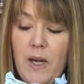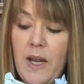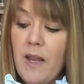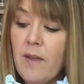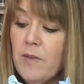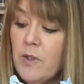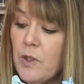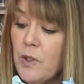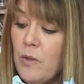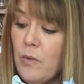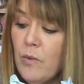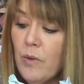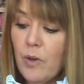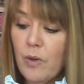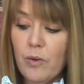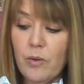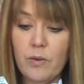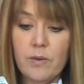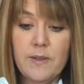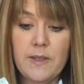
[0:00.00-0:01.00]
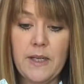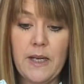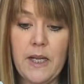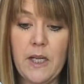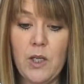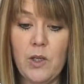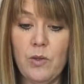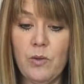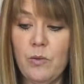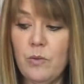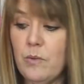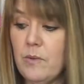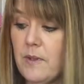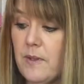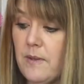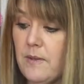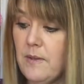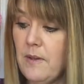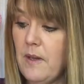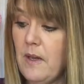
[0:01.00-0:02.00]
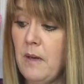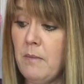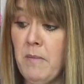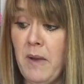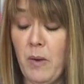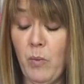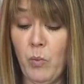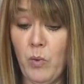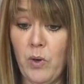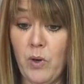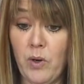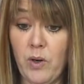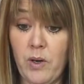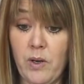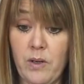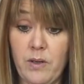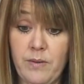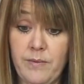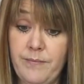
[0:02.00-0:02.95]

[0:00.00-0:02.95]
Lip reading: I have 2 girls that I use in my work,